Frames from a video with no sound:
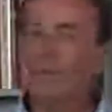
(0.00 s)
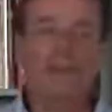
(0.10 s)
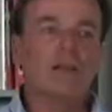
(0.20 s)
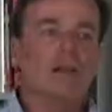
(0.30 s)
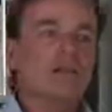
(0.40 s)

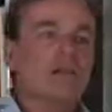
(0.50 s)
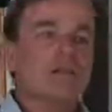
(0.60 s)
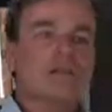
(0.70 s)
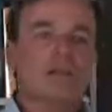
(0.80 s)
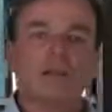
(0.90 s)
Anyone?
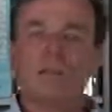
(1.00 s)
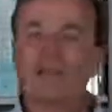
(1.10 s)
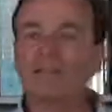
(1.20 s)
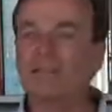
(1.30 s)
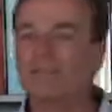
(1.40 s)

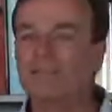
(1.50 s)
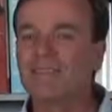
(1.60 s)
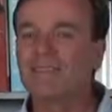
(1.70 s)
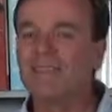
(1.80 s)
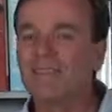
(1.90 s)
Anyone?
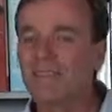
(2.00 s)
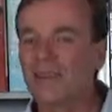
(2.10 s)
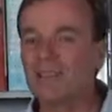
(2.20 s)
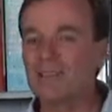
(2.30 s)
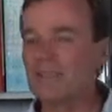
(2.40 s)
I
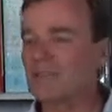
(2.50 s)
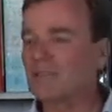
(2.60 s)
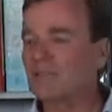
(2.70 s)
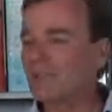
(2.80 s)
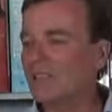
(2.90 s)
need some
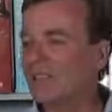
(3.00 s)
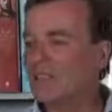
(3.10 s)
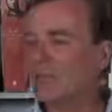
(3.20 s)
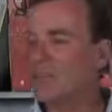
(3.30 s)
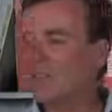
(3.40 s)
business ideas, otherwise